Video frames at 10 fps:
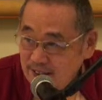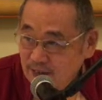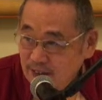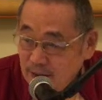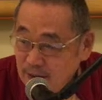So
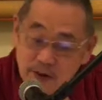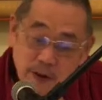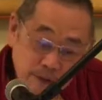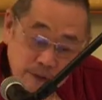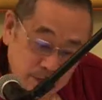they performed
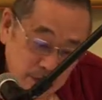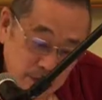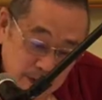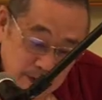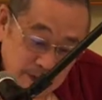their bhakti,
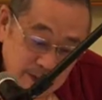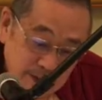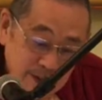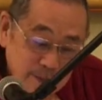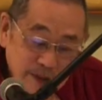but they
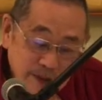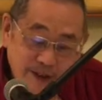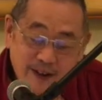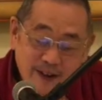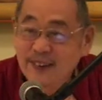did not
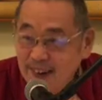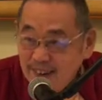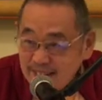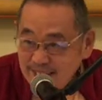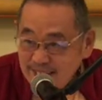renounce.
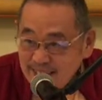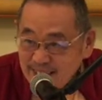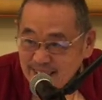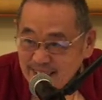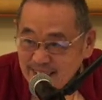
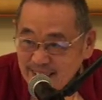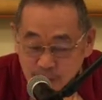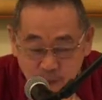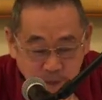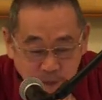
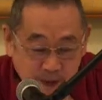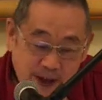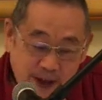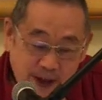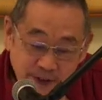That
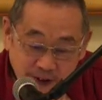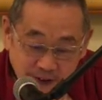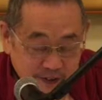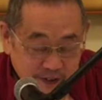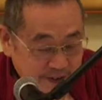again
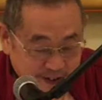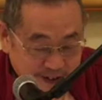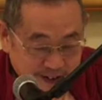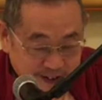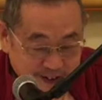
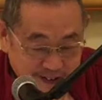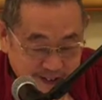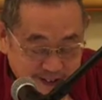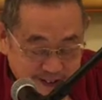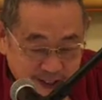doesn't
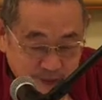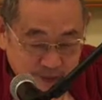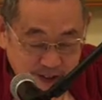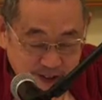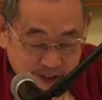mean that they
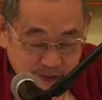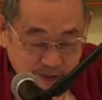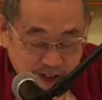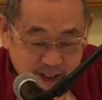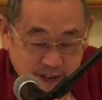were less
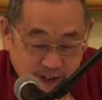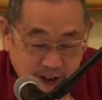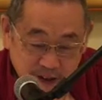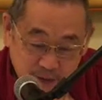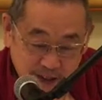advanced,
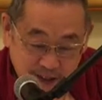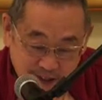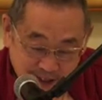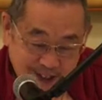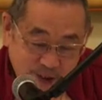because they were
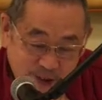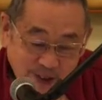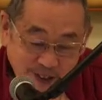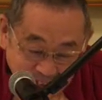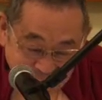also
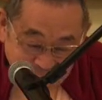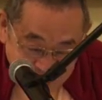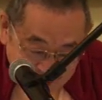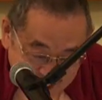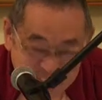Nityasiddhas.